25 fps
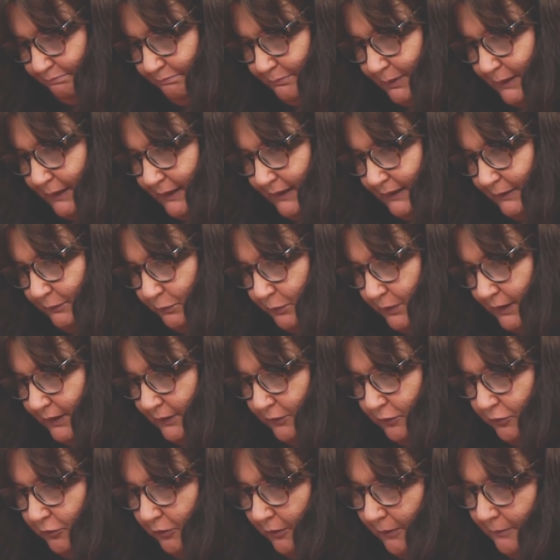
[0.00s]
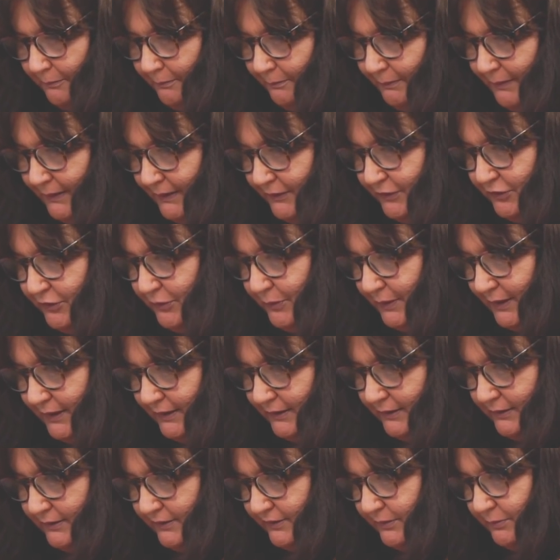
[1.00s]
but it will be
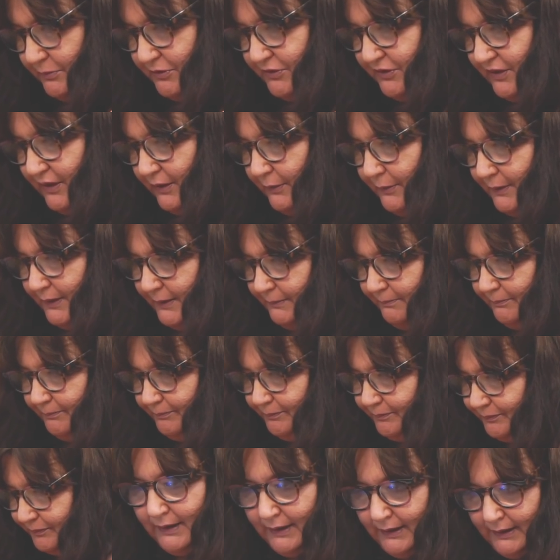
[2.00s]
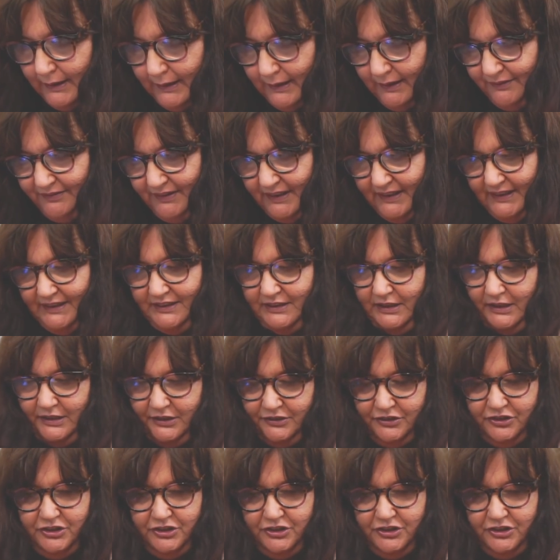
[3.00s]
doing some sewing. Lovely uh,